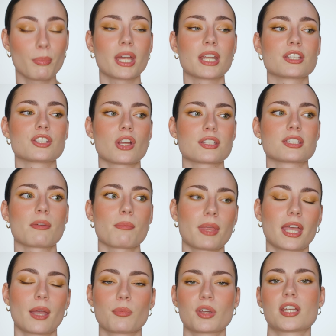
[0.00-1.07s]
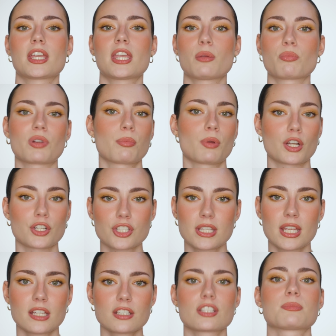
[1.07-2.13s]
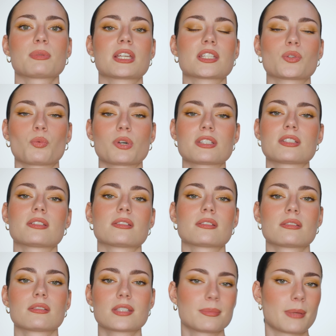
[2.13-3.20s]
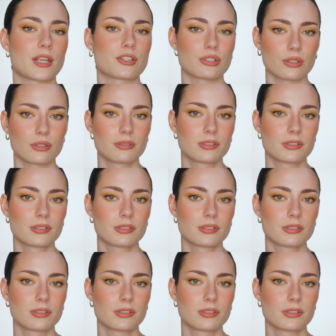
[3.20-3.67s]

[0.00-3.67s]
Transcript: but it's not something I'm gonna keep repurchasing just because it wasn't special